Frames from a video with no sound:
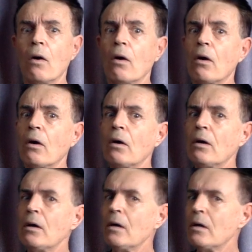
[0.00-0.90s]

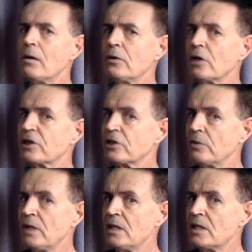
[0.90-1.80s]
Oh, not so
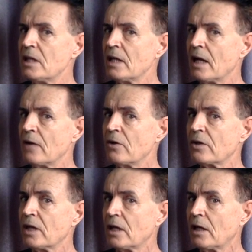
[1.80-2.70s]
easy now. You're
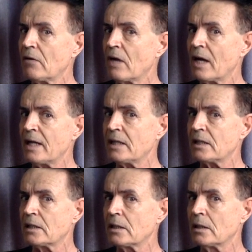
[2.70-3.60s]
thinking right.
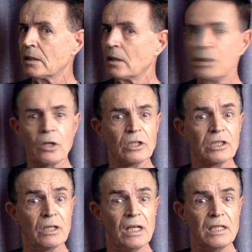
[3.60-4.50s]
Not
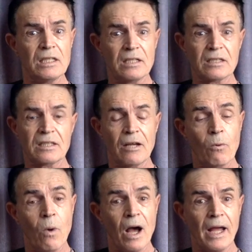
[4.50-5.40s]
so easy to say
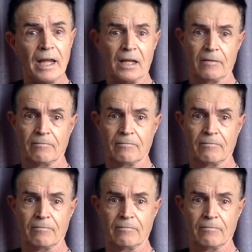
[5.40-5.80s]
why.